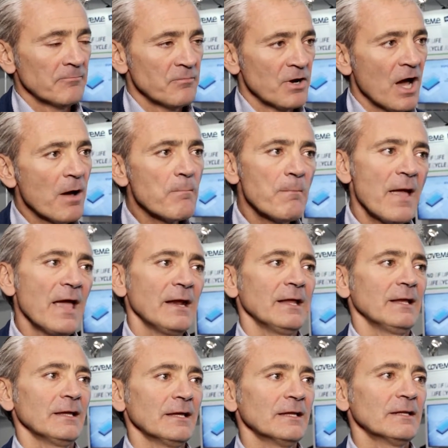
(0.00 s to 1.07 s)
not
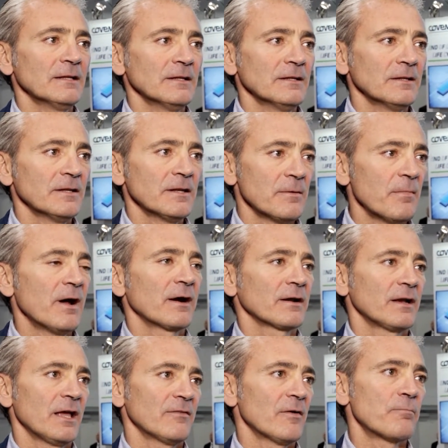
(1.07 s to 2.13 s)
many in the
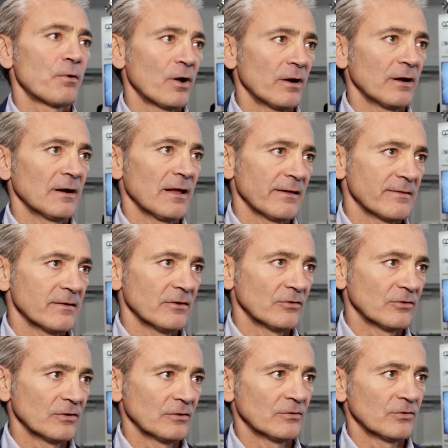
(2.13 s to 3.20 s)
market have a product like
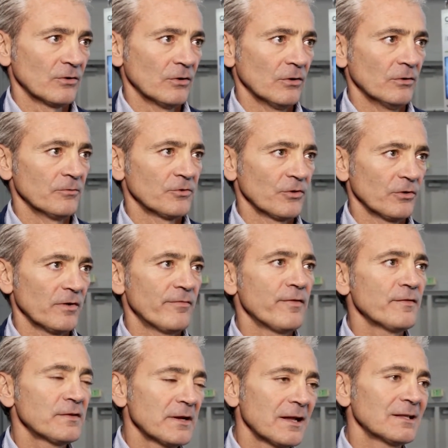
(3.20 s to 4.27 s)
this. So the
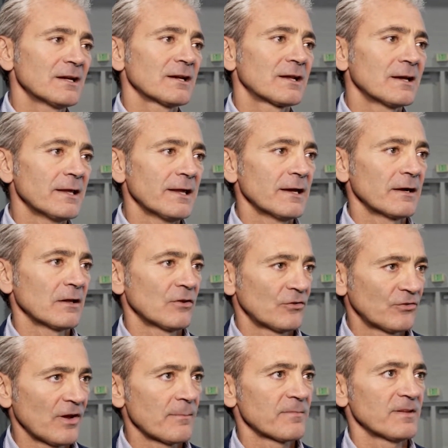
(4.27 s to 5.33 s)
1500 clear is
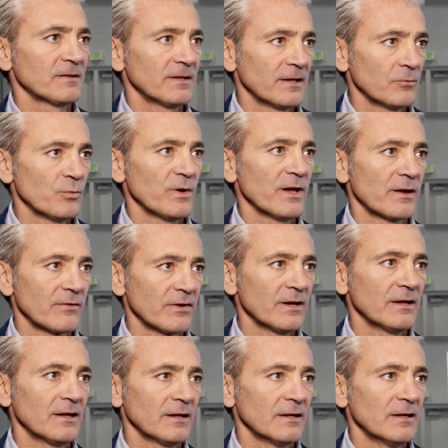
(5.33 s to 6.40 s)
something that we are
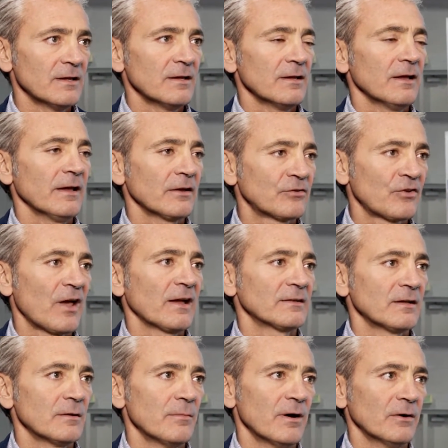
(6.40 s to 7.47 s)
really
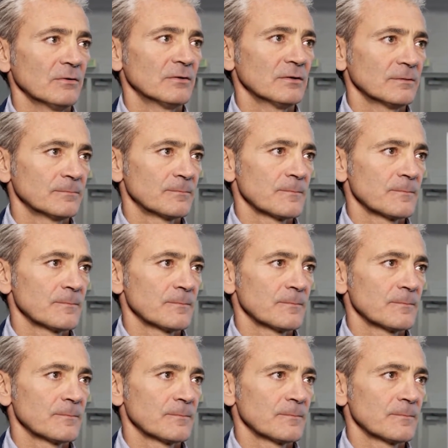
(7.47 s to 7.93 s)
excited about.